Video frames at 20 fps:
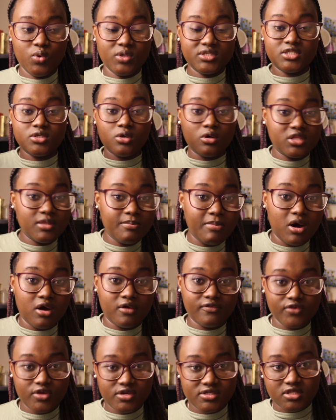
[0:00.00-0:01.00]
You wanted all the
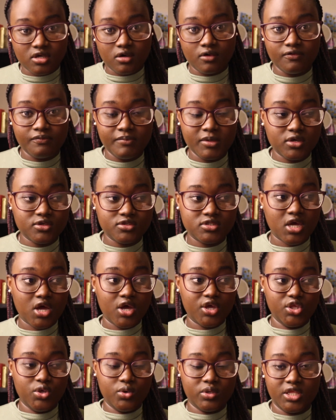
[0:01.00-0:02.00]
power for yourself because
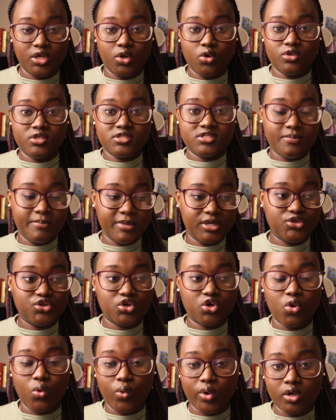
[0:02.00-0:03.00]
you were like, oh, this is a
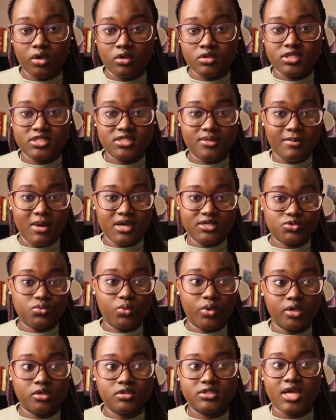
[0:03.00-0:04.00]
patriarchal world, it's a
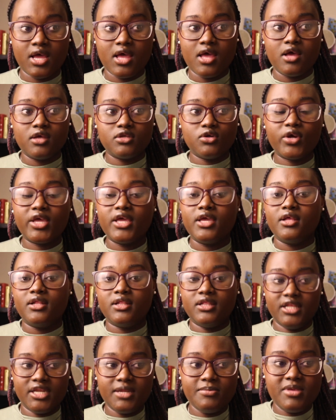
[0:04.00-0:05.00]
man's world. Okay,
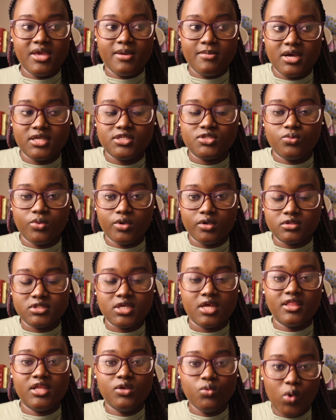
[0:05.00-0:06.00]
let it be a man's
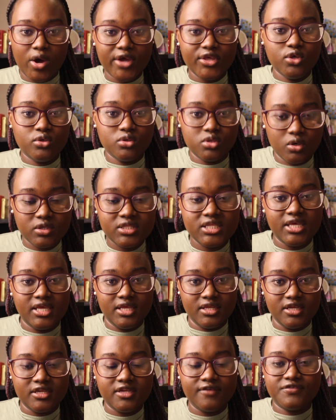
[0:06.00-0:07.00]
world. Then why are you lonely
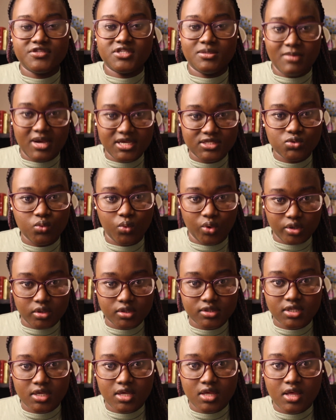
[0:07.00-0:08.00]
in it if it's a man's
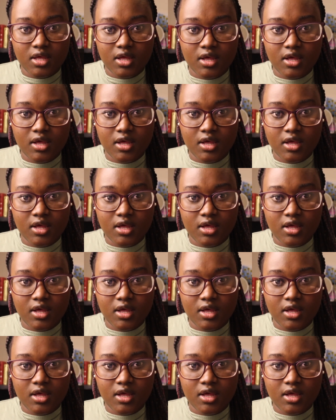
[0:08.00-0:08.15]
world?